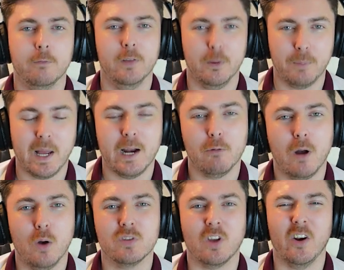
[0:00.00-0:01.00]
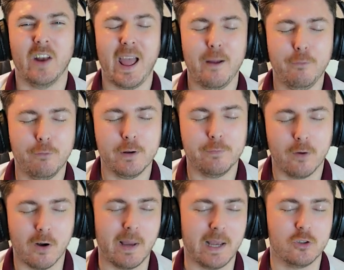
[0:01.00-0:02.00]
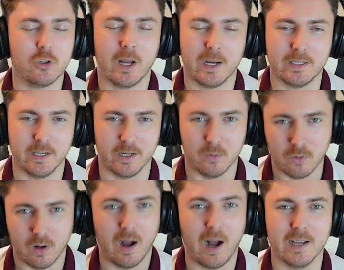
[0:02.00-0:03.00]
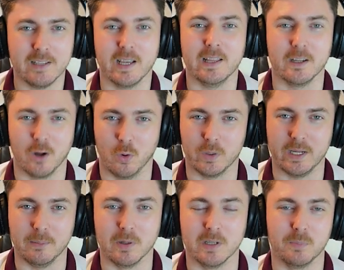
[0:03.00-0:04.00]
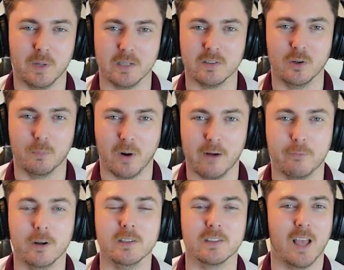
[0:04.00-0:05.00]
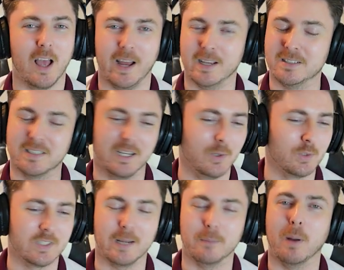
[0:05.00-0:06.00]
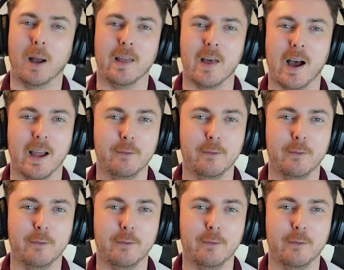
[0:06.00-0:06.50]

For the player roles, on every formation I do, I say the goalkeeper is personal preference, and I still stick by that.